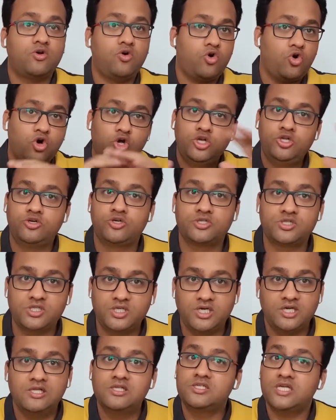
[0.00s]
all your
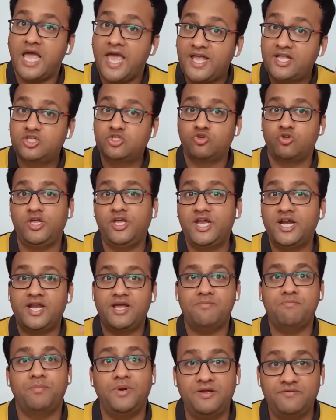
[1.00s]
skills actually get
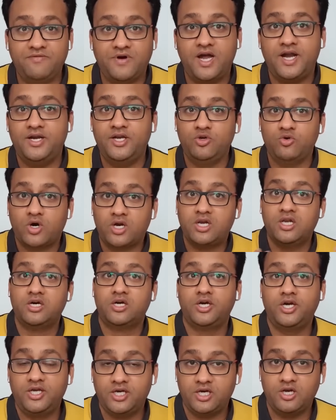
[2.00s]
amplified. You are
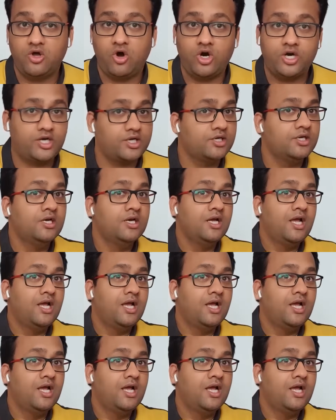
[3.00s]
learning a lot.